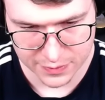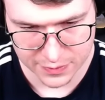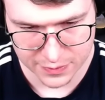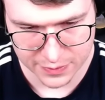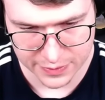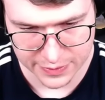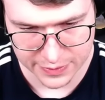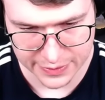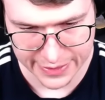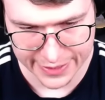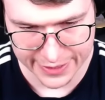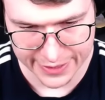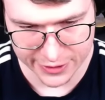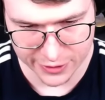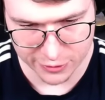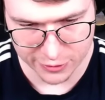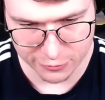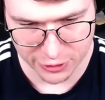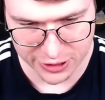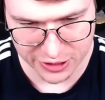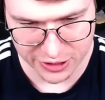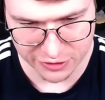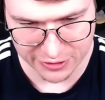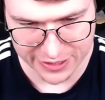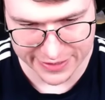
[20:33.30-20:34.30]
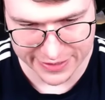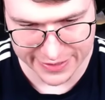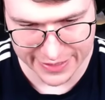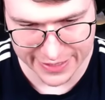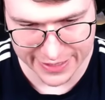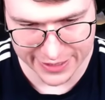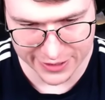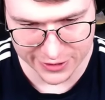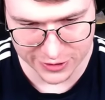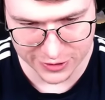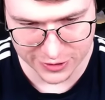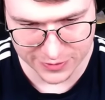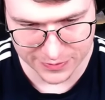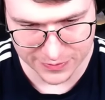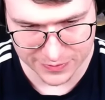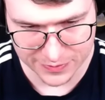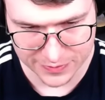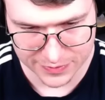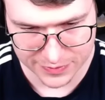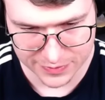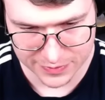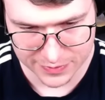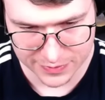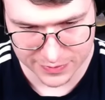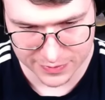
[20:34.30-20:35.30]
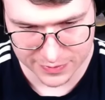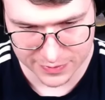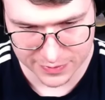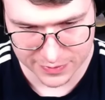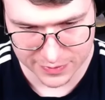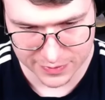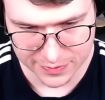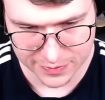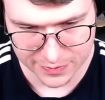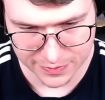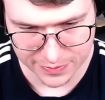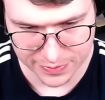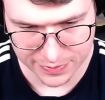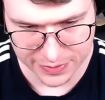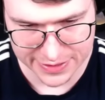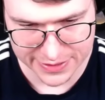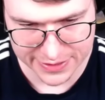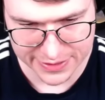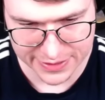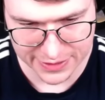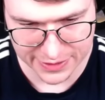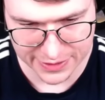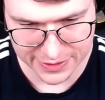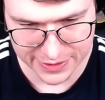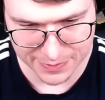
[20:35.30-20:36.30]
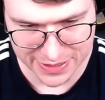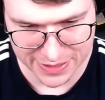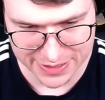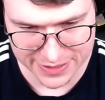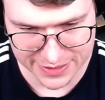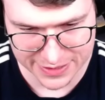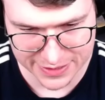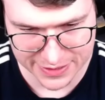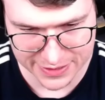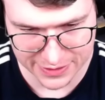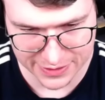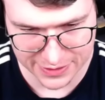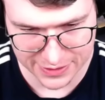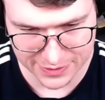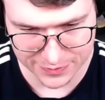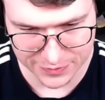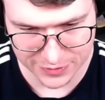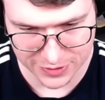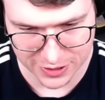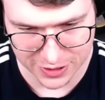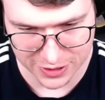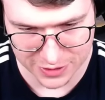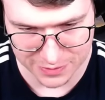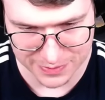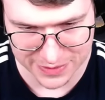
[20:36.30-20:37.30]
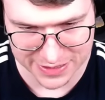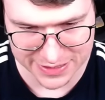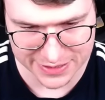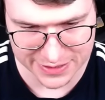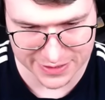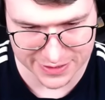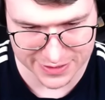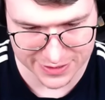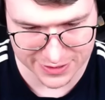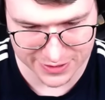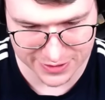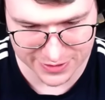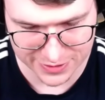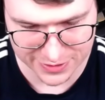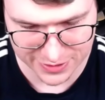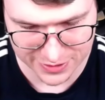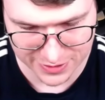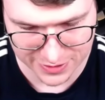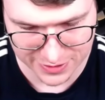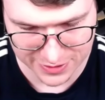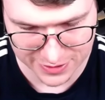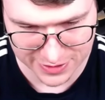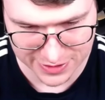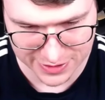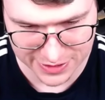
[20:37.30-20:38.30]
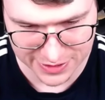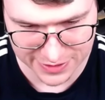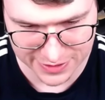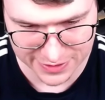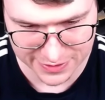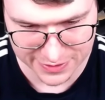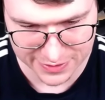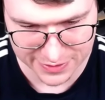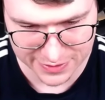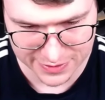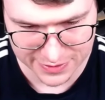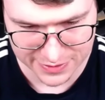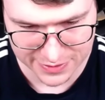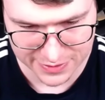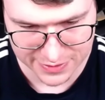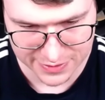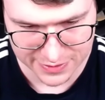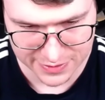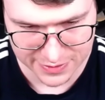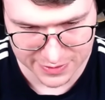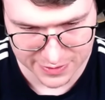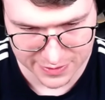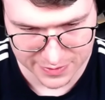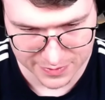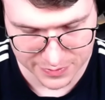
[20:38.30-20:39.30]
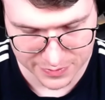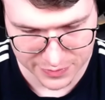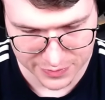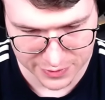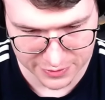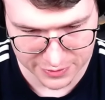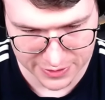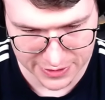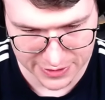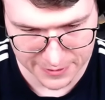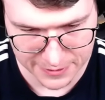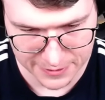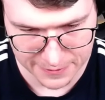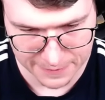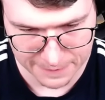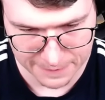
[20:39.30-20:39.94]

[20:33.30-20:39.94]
Nado, what a great Nado. Please kill the Musk still. Oh, Musk is not gonna die. Bowler.